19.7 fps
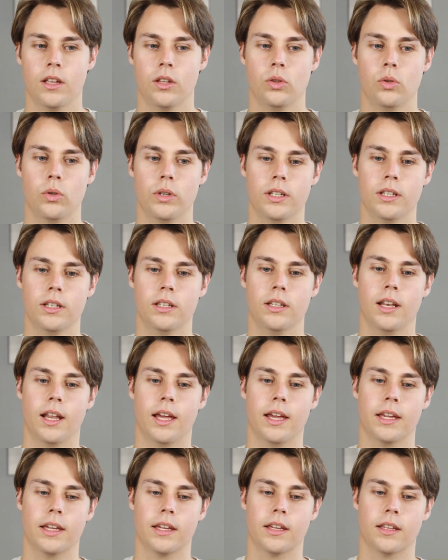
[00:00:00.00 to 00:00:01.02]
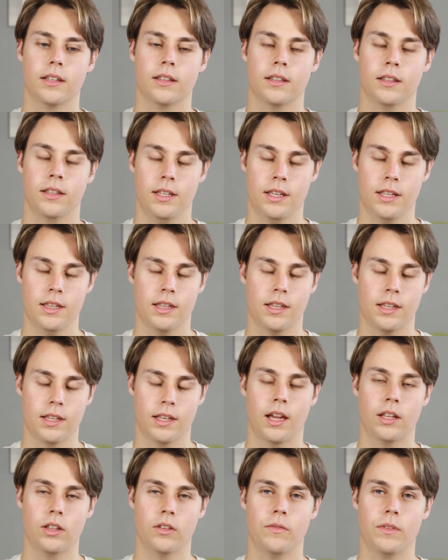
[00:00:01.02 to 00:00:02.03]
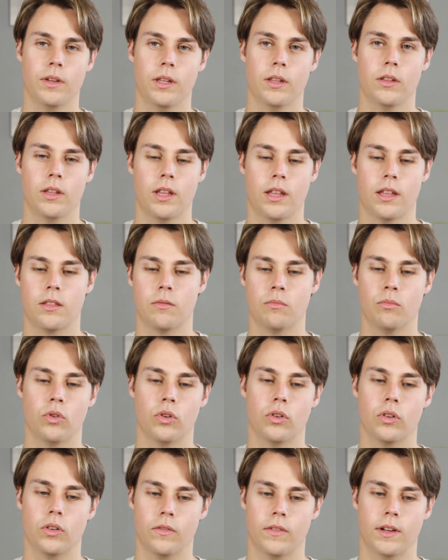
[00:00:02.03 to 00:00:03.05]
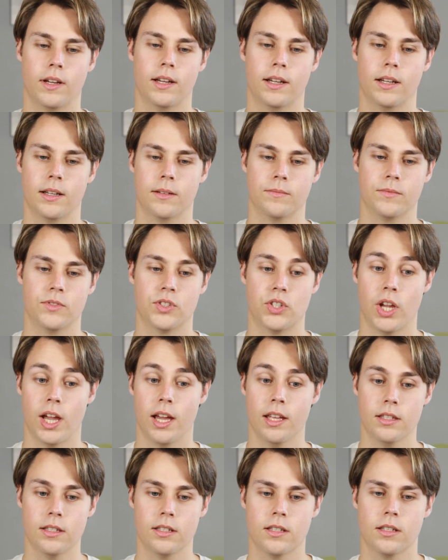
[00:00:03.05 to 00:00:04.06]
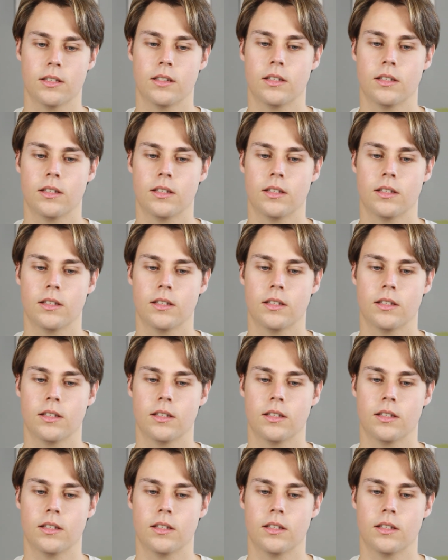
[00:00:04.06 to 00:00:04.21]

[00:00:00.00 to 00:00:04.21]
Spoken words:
doing like this kind of video that is more of a chat,